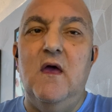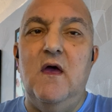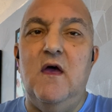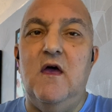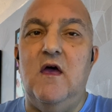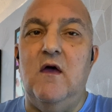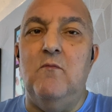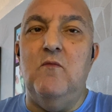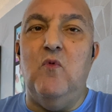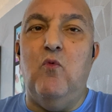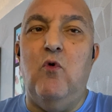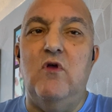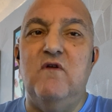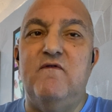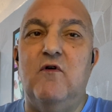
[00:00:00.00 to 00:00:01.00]

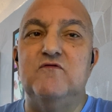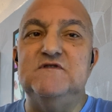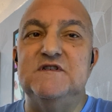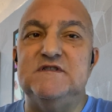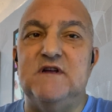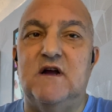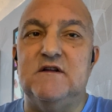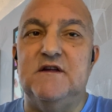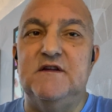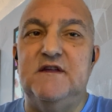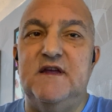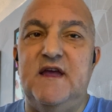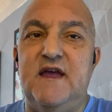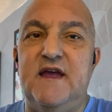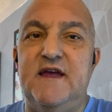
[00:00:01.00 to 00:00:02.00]
What they've also
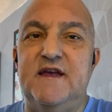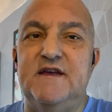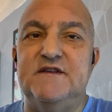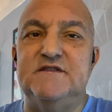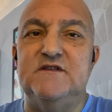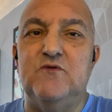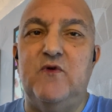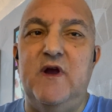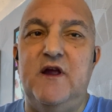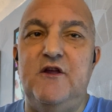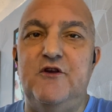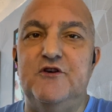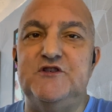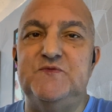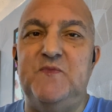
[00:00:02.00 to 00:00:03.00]
started is where
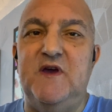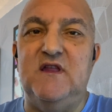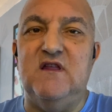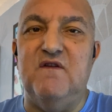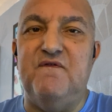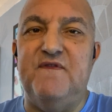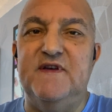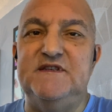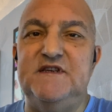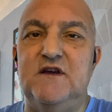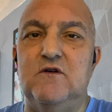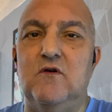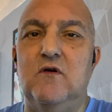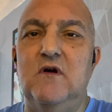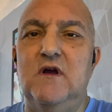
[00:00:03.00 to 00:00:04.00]
you speak to
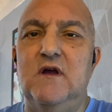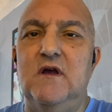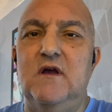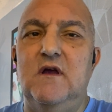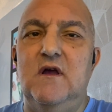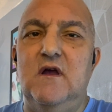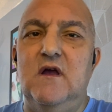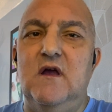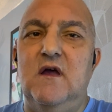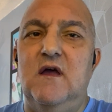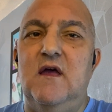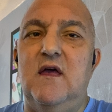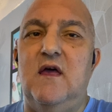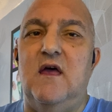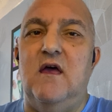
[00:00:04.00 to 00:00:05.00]
physio,
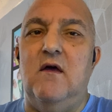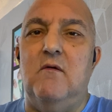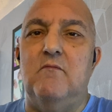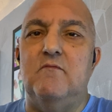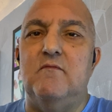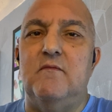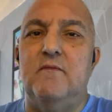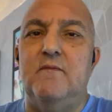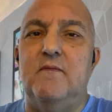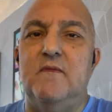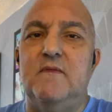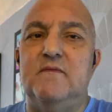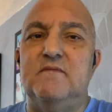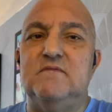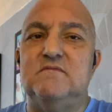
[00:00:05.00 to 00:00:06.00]
where
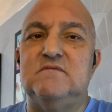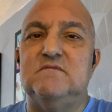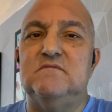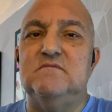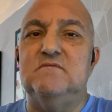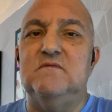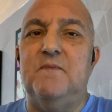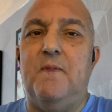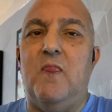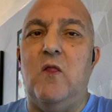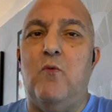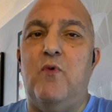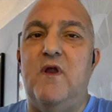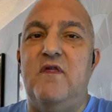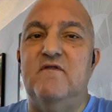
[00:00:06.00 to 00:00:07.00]

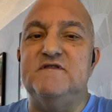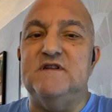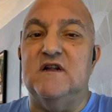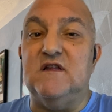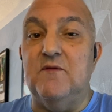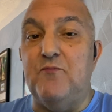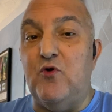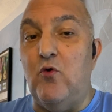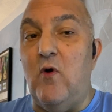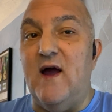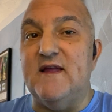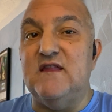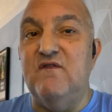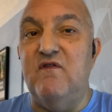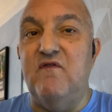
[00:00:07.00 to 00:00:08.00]
they've started
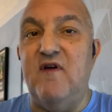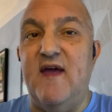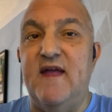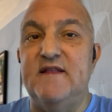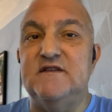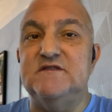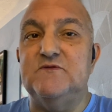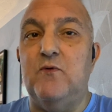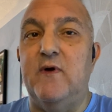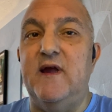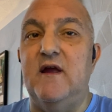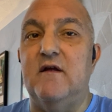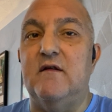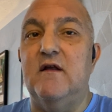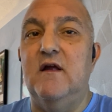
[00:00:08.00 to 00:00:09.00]
proactive events
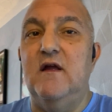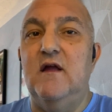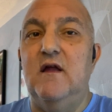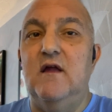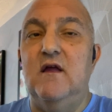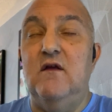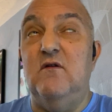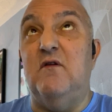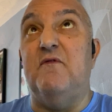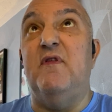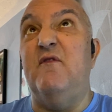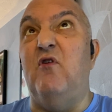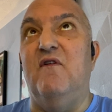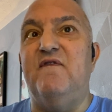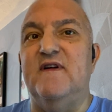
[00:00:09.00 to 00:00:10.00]
where, or
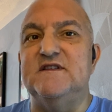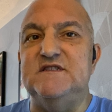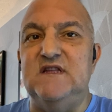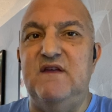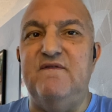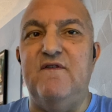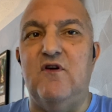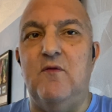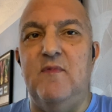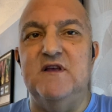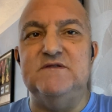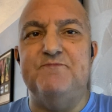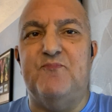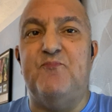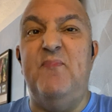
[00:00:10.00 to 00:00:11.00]
they've got a fancy name for it, but
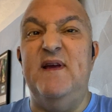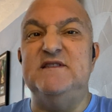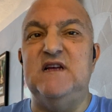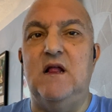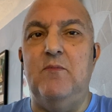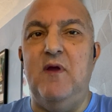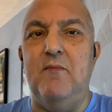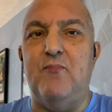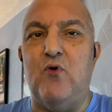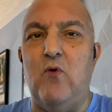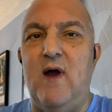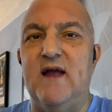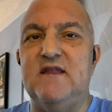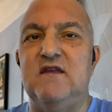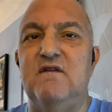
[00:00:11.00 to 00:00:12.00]
it's basically being
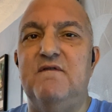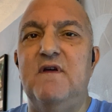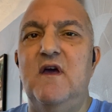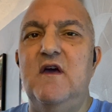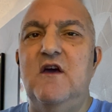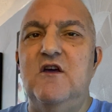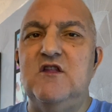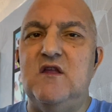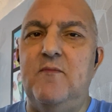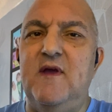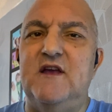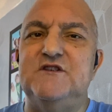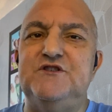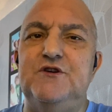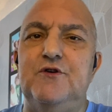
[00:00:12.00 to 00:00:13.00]
proactive to
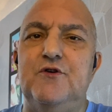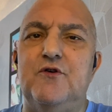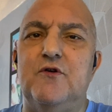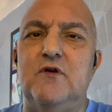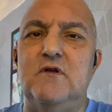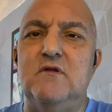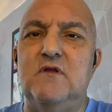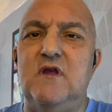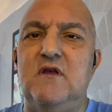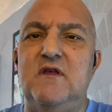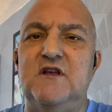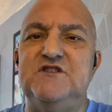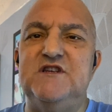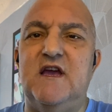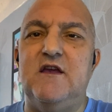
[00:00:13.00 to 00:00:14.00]
make sure
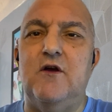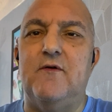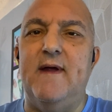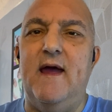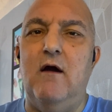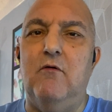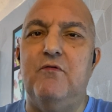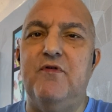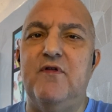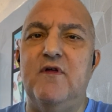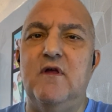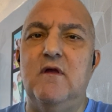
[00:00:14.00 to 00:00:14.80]
they check your health,